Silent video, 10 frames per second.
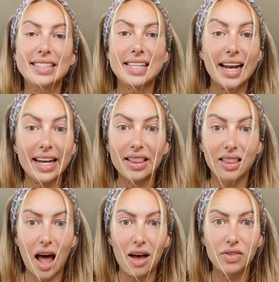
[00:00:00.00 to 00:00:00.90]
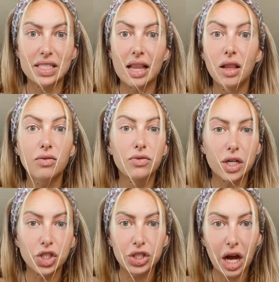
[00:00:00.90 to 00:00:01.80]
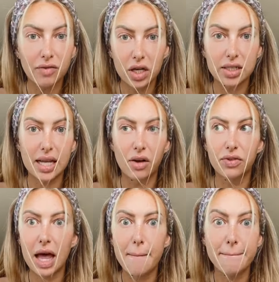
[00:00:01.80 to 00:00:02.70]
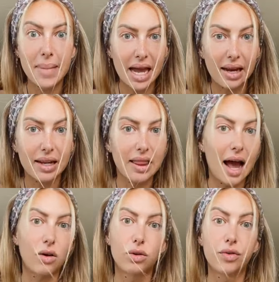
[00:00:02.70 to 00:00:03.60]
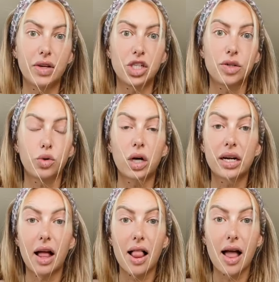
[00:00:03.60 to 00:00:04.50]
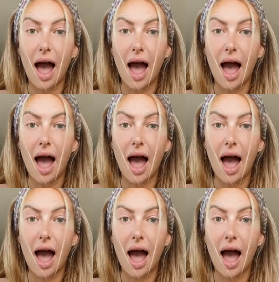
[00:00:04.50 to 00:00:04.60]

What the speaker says: send it love, send the version of yourself that made that old vision board